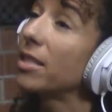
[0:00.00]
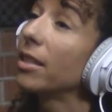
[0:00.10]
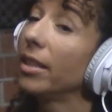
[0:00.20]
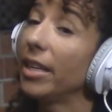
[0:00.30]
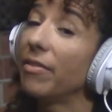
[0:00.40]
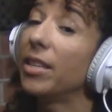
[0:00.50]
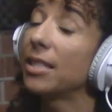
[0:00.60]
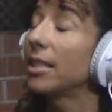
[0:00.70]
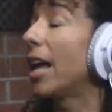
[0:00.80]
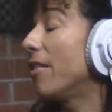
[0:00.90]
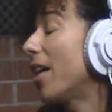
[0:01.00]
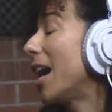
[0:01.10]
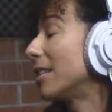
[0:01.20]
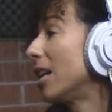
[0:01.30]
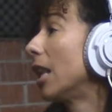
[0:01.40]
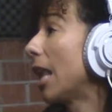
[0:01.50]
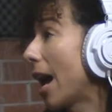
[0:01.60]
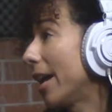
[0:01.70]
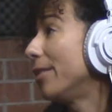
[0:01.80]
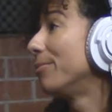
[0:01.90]
to live this life as a
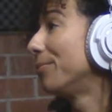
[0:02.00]
lie."